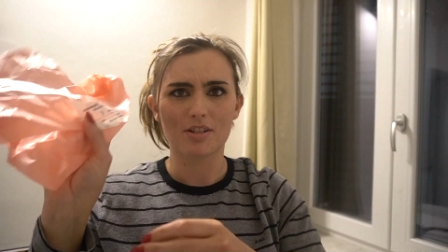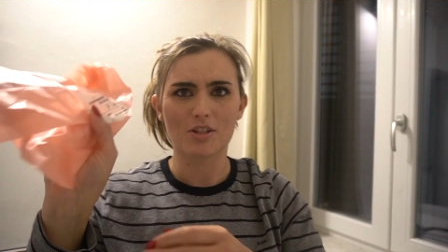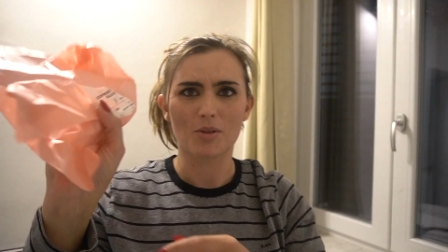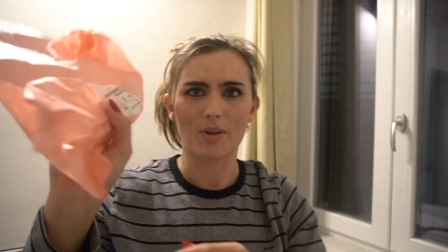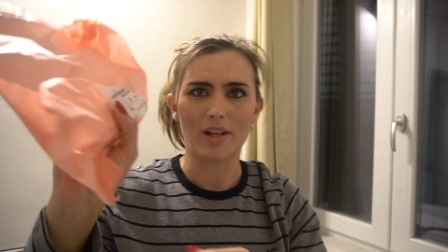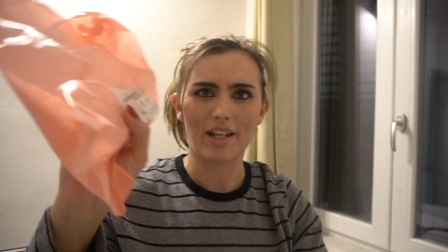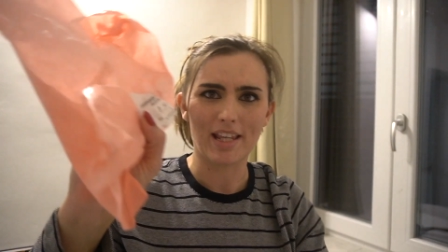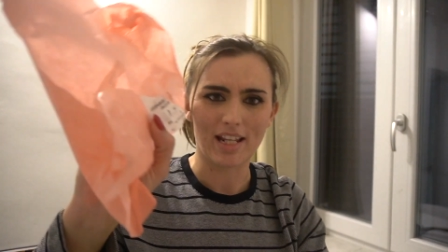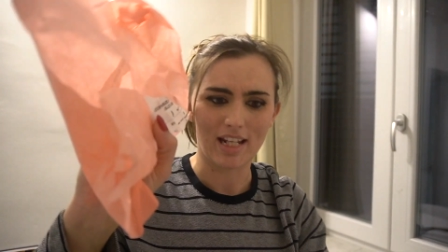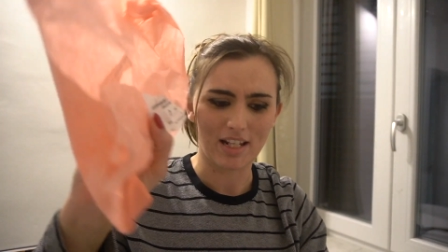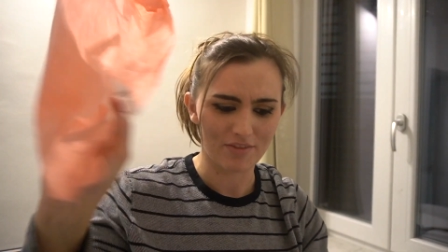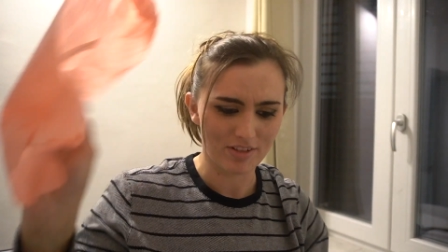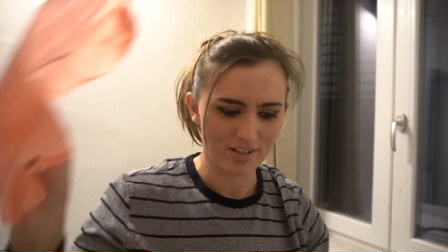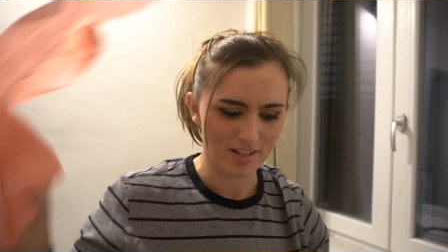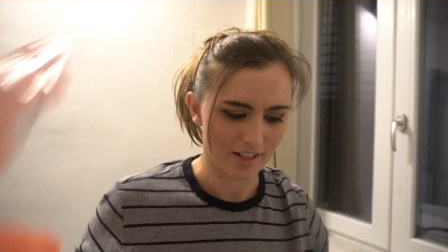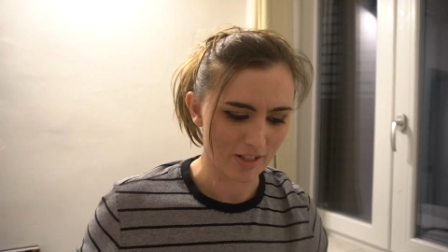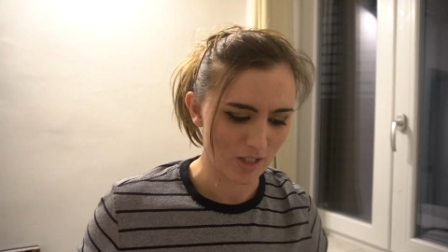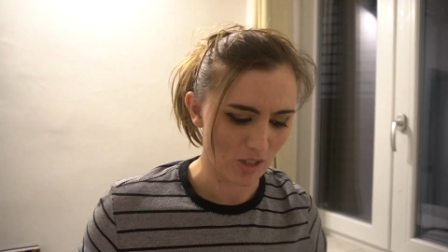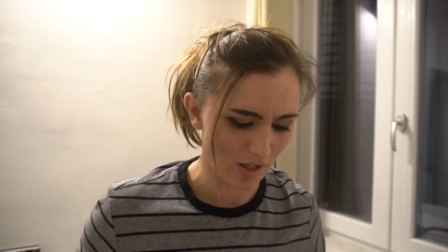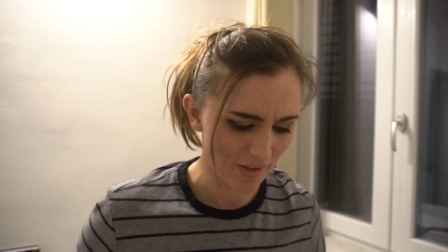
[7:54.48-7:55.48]
so I can't even
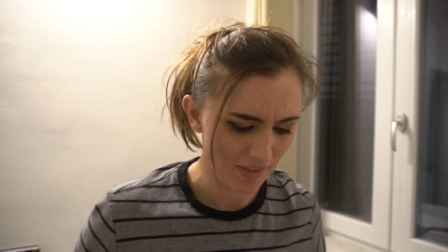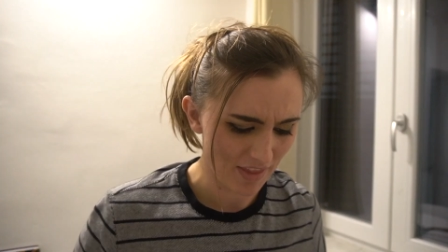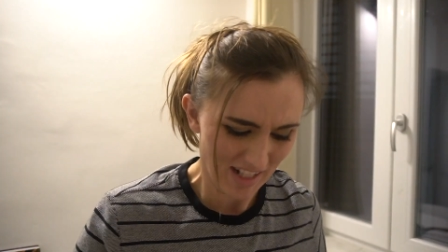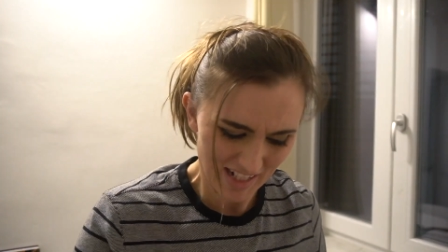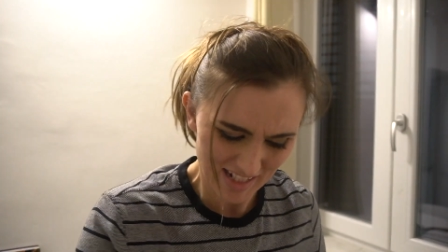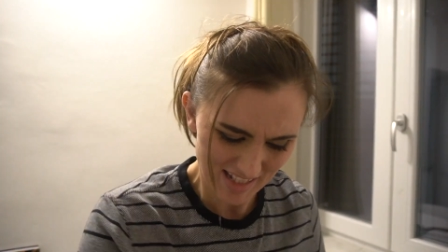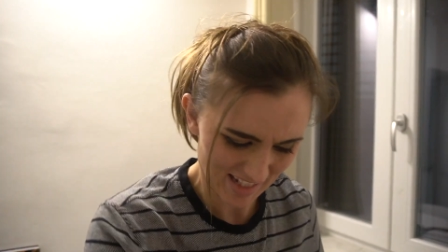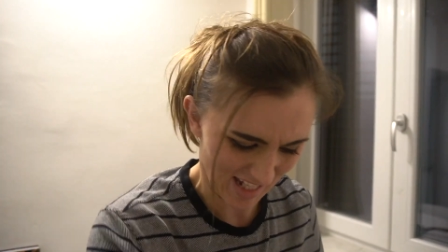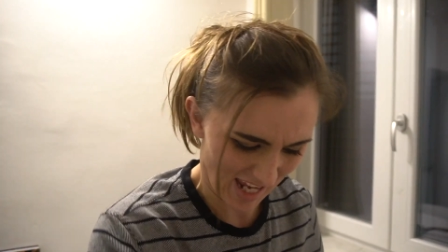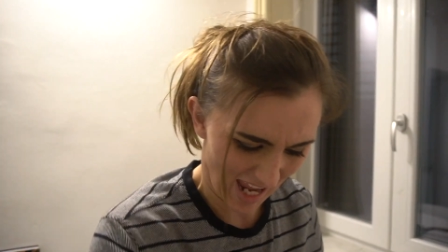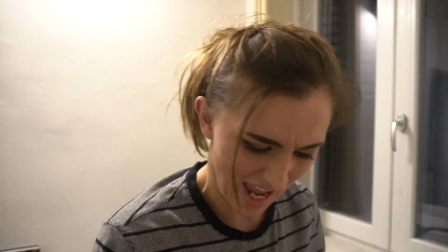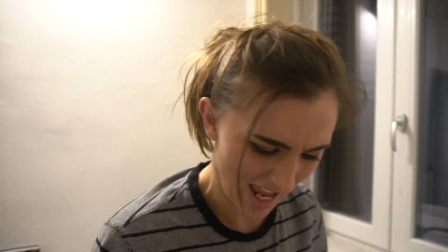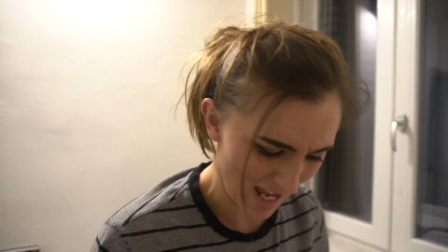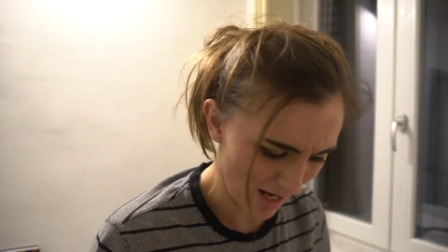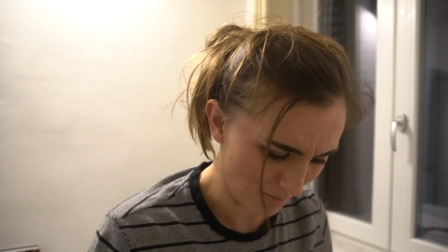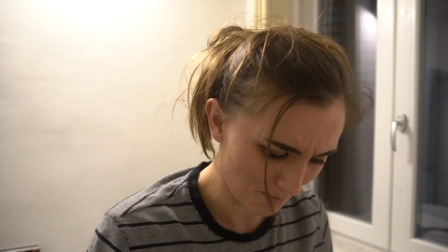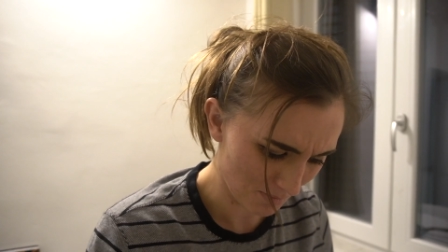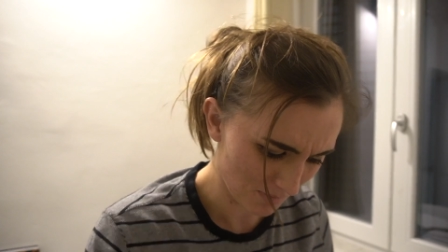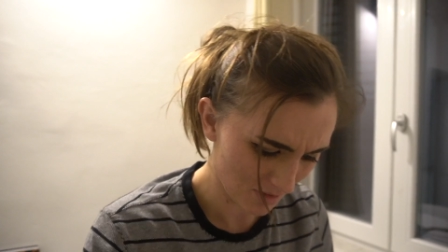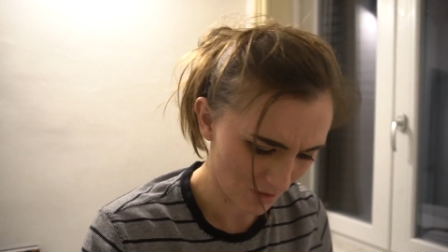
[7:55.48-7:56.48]
tell you. I think it's a
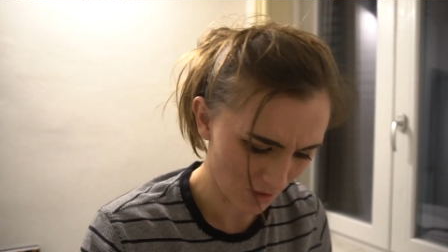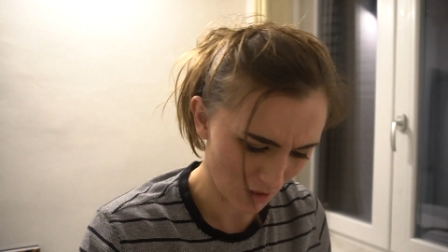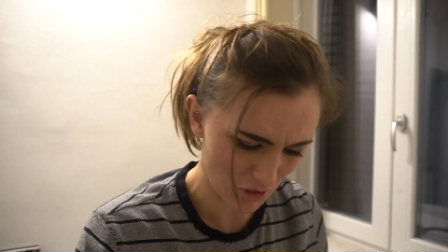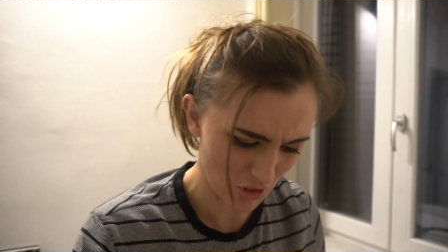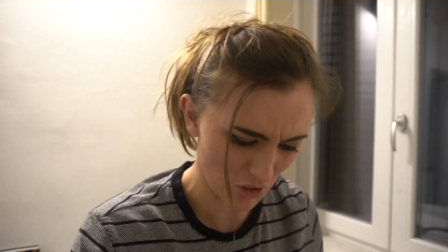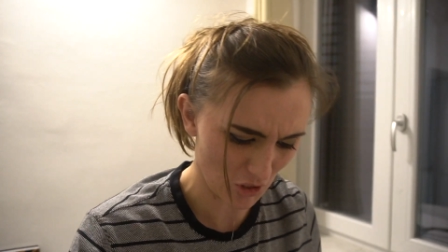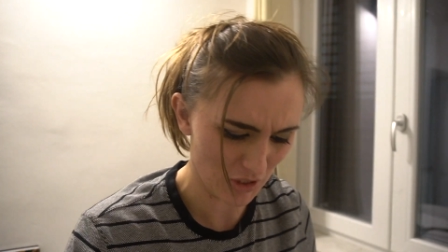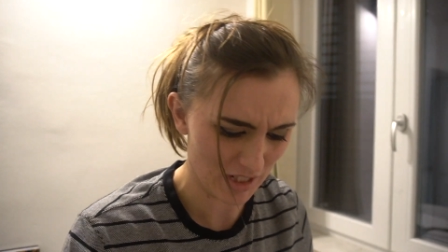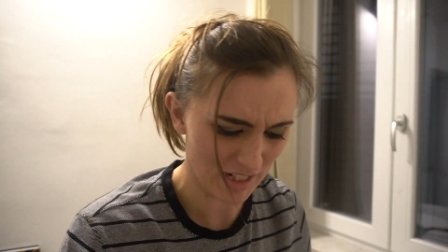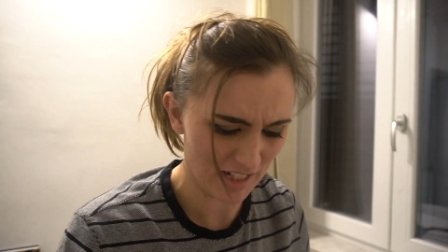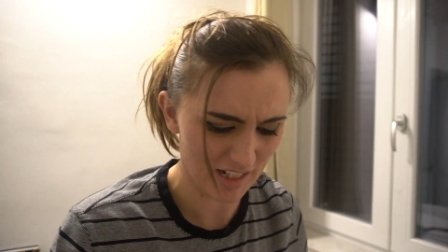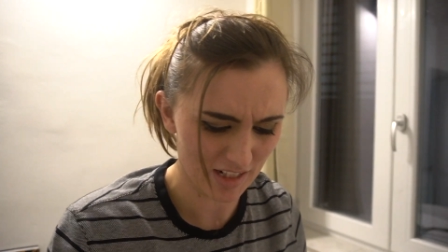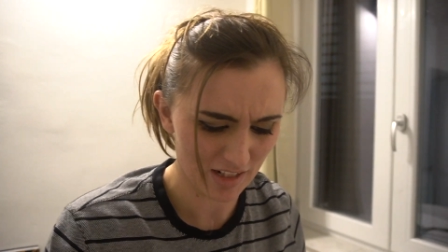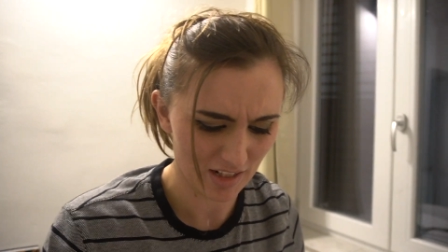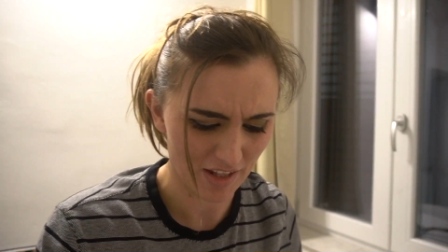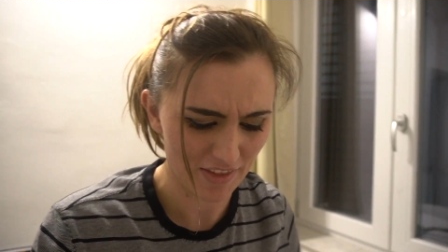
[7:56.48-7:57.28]
ham or turkey.